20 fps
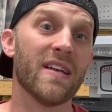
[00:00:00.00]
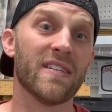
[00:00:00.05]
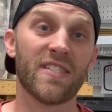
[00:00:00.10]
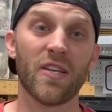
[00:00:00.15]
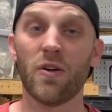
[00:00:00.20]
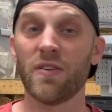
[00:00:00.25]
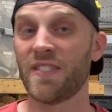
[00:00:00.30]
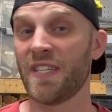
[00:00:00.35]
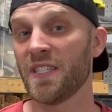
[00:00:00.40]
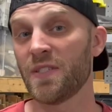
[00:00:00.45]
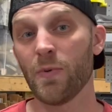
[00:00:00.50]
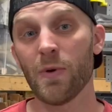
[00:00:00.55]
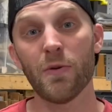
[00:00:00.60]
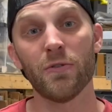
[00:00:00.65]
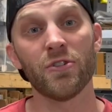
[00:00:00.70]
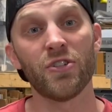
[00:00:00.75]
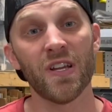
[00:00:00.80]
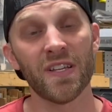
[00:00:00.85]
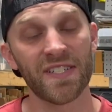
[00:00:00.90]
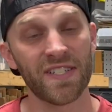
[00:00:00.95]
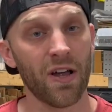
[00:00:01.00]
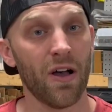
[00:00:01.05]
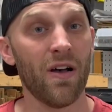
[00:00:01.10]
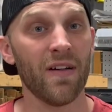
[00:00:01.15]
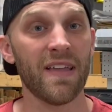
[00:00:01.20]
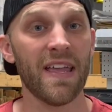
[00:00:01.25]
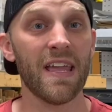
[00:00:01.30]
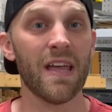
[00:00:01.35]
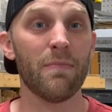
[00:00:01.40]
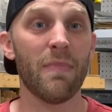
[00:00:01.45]
so since we were just
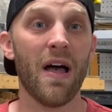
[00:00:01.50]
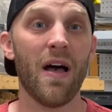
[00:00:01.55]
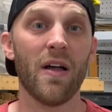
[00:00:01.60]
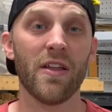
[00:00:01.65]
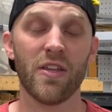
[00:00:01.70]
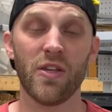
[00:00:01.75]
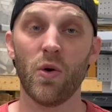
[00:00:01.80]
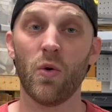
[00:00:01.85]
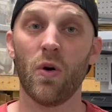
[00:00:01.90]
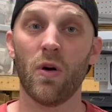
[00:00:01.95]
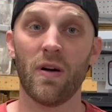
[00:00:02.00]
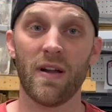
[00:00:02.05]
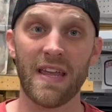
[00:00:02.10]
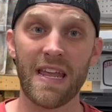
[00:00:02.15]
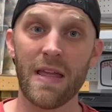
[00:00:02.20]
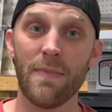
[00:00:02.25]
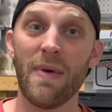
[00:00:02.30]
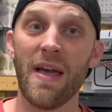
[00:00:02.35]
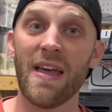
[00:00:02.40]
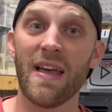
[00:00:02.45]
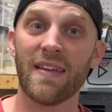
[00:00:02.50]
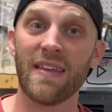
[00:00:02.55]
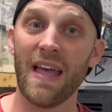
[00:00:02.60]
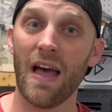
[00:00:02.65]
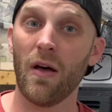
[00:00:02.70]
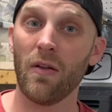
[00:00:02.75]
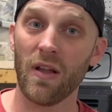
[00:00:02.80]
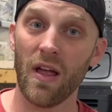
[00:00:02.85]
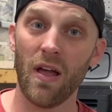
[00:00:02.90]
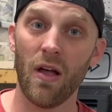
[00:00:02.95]
talking about your eBay
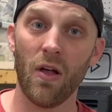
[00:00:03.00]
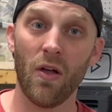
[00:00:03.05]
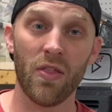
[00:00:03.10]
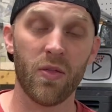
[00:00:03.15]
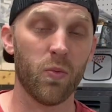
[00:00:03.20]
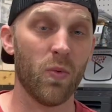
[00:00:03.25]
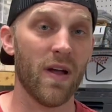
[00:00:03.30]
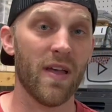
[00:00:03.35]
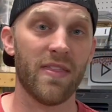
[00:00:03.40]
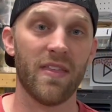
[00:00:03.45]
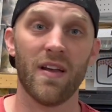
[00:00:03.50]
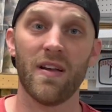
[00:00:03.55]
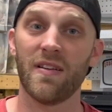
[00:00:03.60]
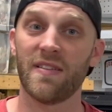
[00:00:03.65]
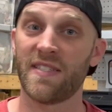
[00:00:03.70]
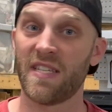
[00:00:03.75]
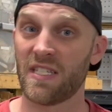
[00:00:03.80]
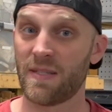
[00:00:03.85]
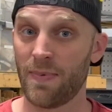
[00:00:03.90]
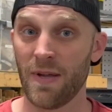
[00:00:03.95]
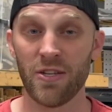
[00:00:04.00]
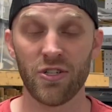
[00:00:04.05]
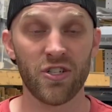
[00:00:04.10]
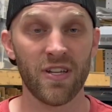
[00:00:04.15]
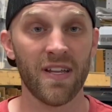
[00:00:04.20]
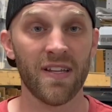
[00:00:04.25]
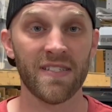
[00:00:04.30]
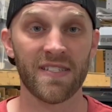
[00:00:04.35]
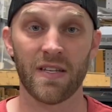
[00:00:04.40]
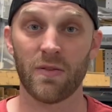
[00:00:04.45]
account health with
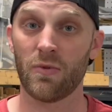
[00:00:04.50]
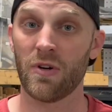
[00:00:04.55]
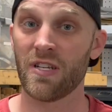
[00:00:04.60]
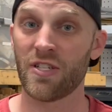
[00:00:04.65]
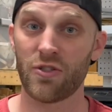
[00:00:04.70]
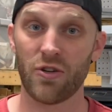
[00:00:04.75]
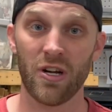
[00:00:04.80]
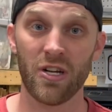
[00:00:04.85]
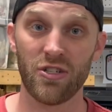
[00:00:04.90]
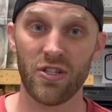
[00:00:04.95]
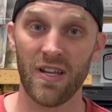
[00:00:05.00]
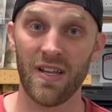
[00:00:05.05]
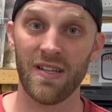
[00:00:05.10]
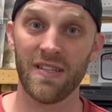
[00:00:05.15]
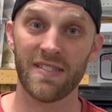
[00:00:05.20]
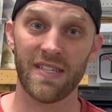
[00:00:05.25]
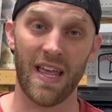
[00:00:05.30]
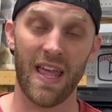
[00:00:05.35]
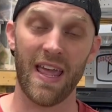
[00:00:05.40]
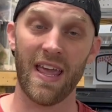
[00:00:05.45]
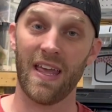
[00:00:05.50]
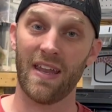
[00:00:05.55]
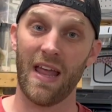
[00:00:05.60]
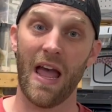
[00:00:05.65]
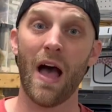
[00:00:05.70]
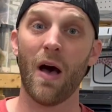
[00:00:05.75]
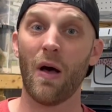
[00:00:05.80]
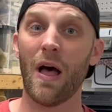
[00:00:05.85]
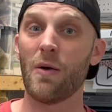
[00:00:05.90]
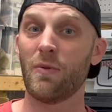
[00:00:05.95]
suspensions and restrictions and
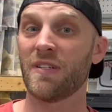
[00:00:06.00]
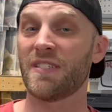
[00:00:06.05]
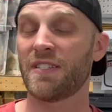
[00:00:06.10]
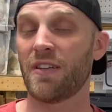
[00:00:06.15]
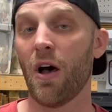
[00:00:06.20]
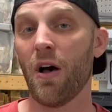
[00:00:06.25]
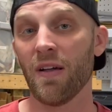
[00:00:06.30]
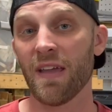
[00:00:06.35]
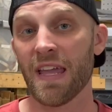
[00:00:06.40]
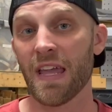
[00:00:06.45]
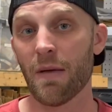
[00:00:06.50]
how I was talking